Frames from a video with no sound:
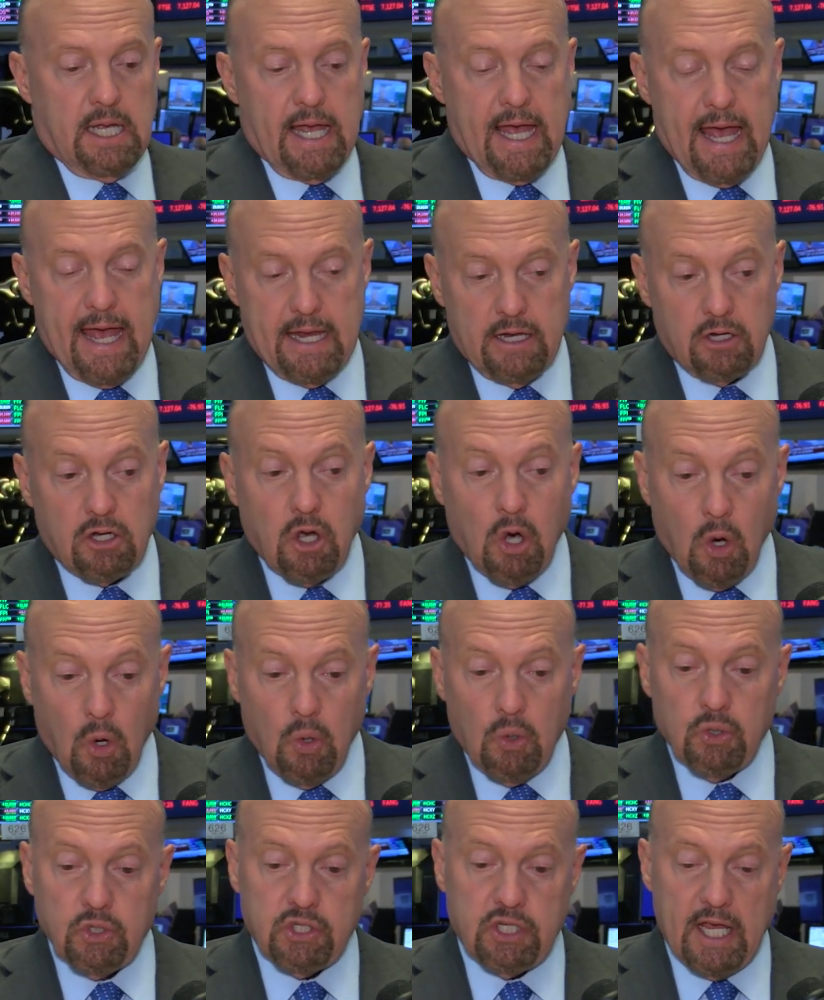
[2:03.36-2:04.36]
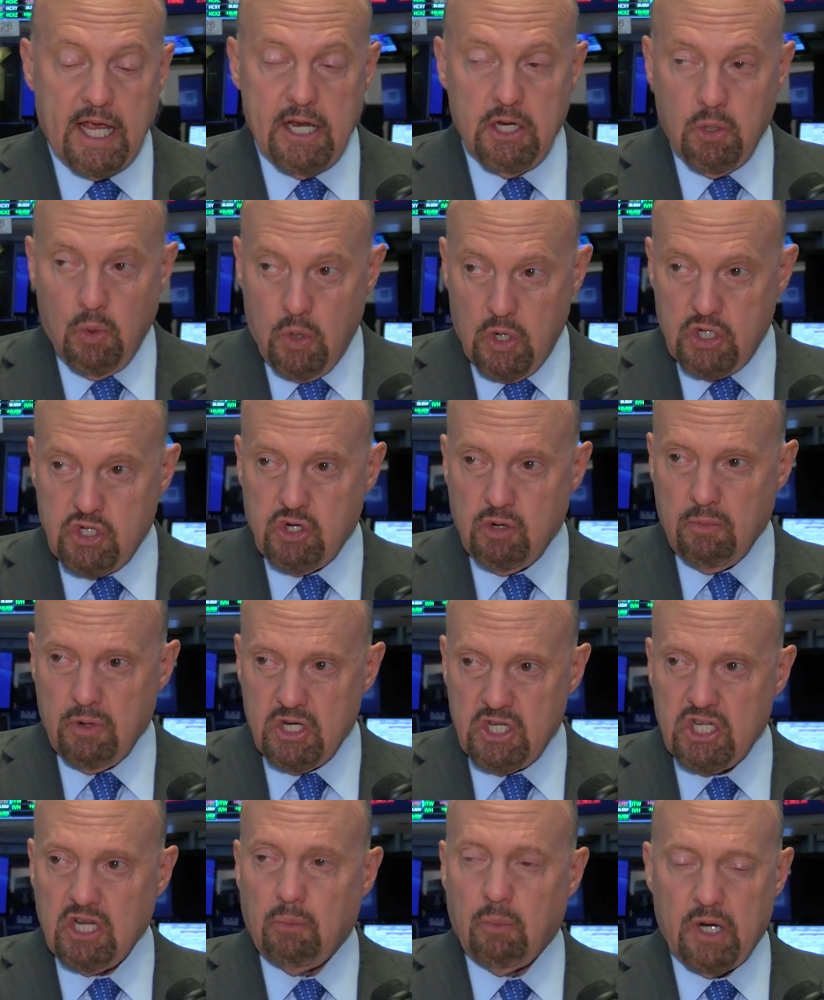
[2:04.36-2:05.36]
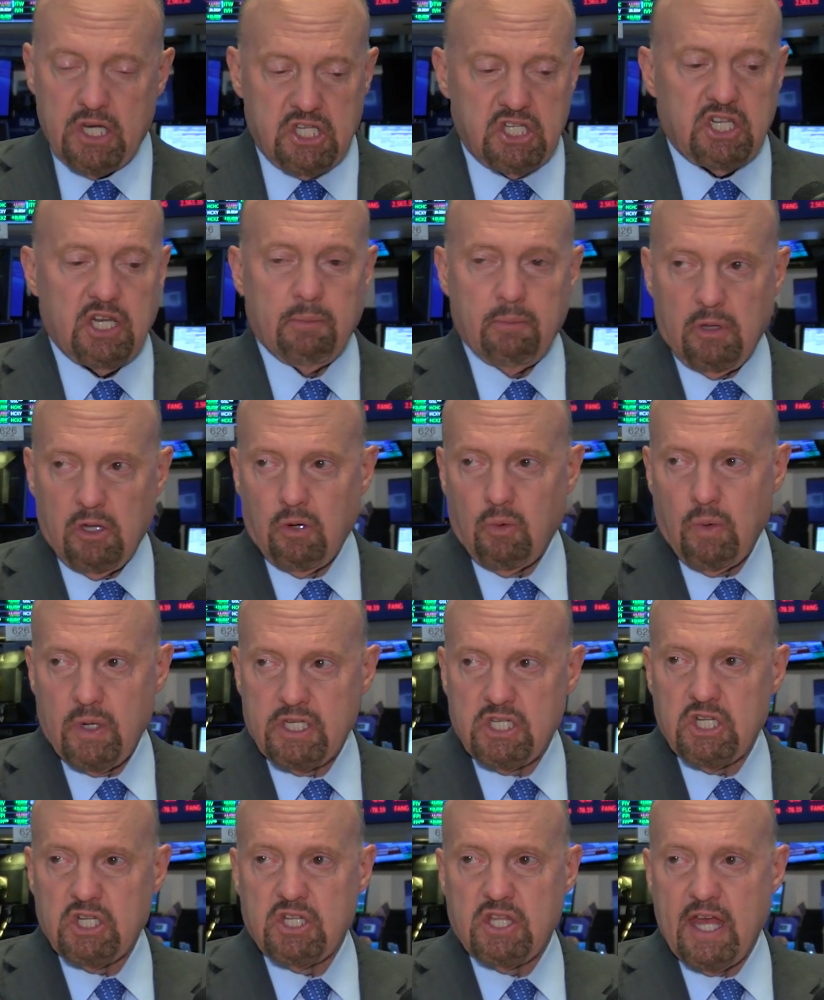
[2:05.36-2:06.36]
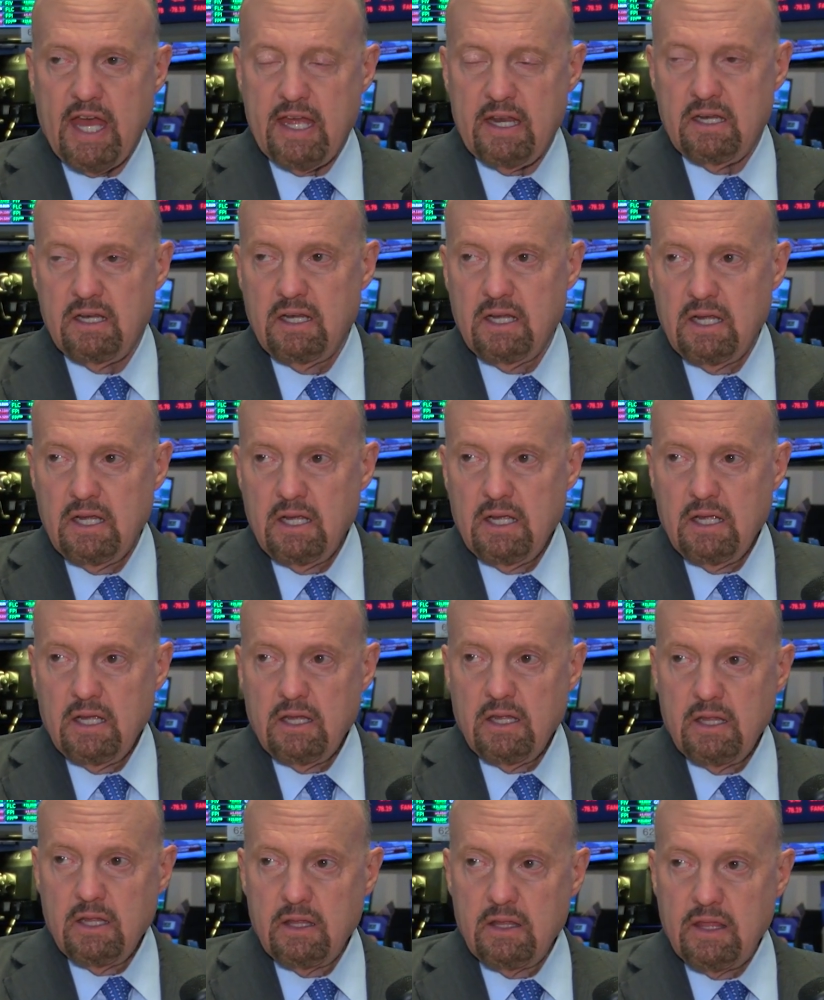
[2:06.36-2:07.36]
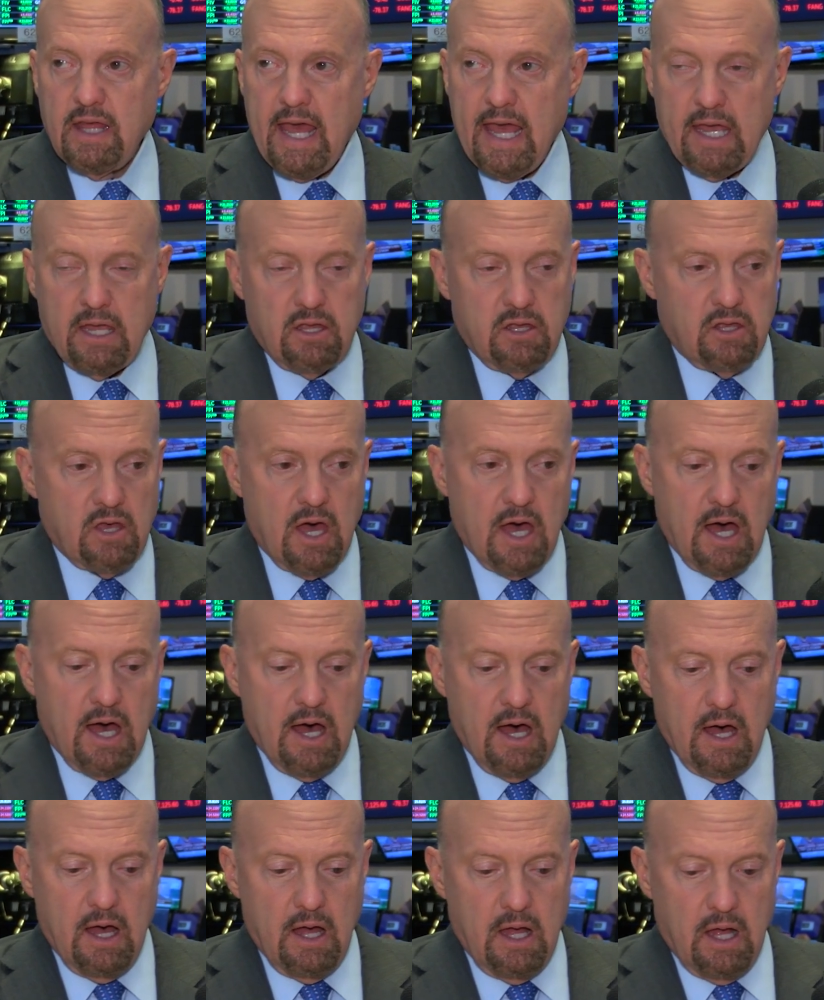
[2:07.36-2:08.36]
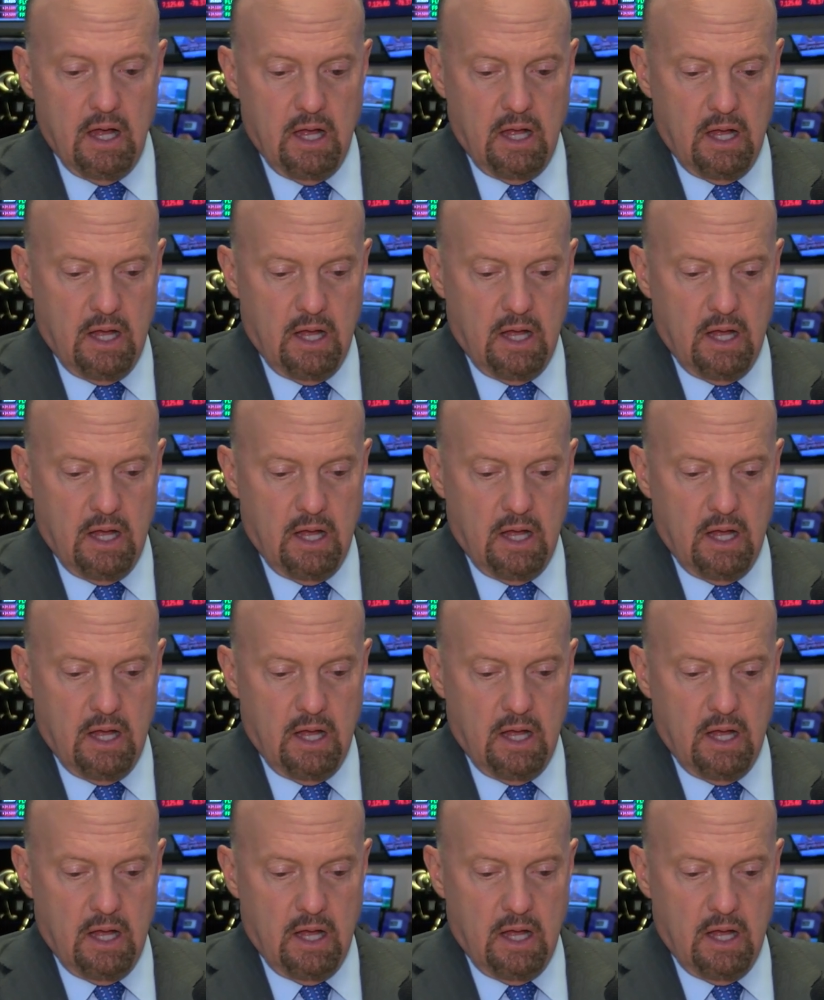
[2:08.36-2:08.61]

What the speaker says: and Kohl's and Nordstrom are somewhat similar, which is that their